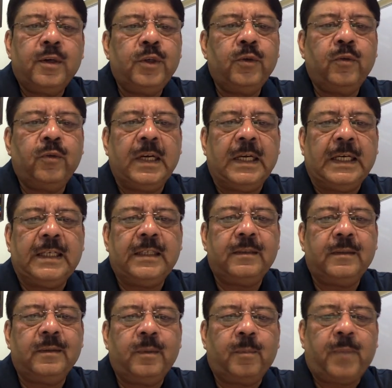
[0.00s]
You will
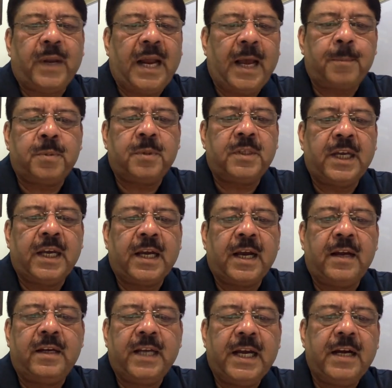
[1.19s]
perhaps take a
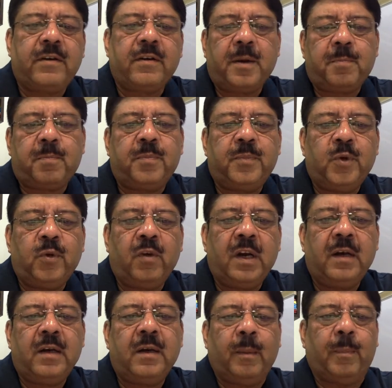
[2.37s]
day trip. You will
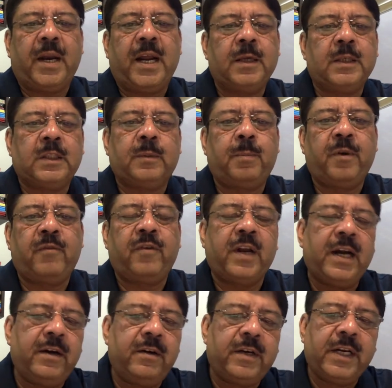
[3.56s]
perhaps prefer
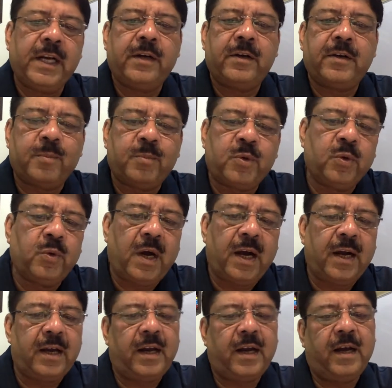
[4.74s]
a day trip to
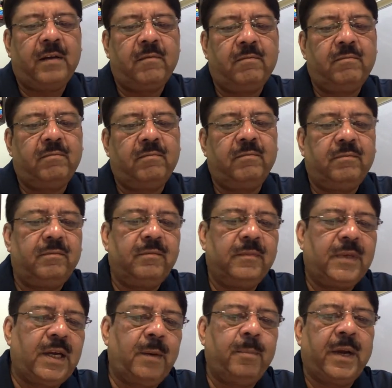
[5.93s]
Agra and
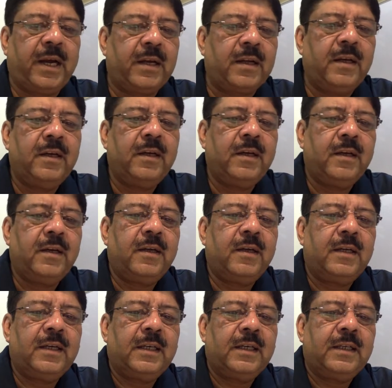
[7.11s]
come back.
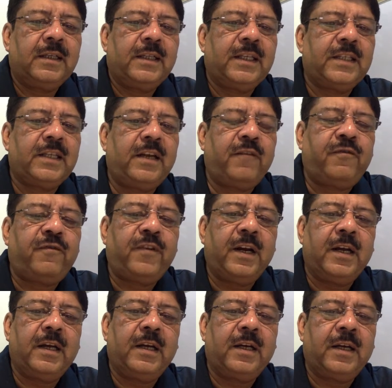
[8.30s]
There's a different,
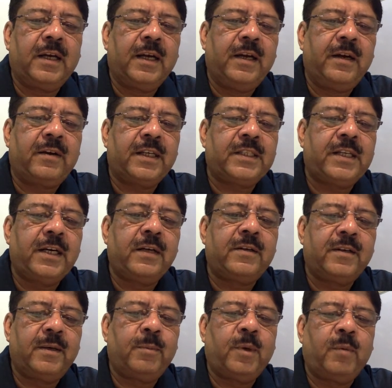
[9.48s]
interesting
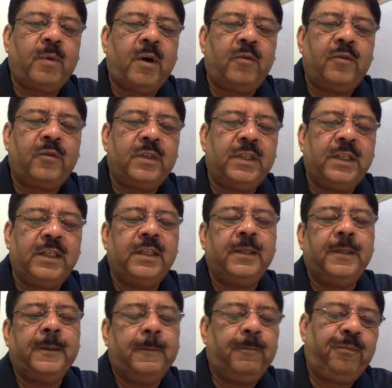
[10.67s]
term about the
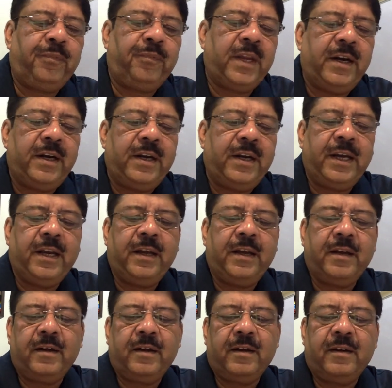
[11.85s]
day
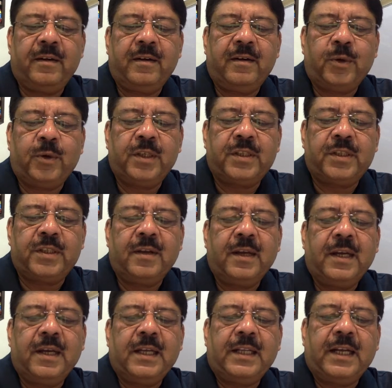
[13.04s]
tourist.
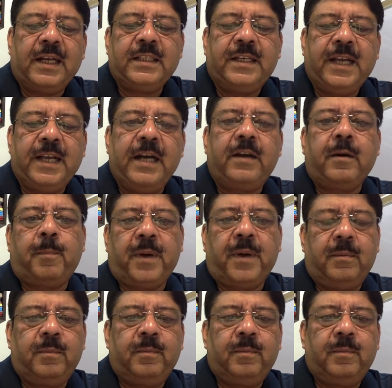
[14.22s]
That is day tripper.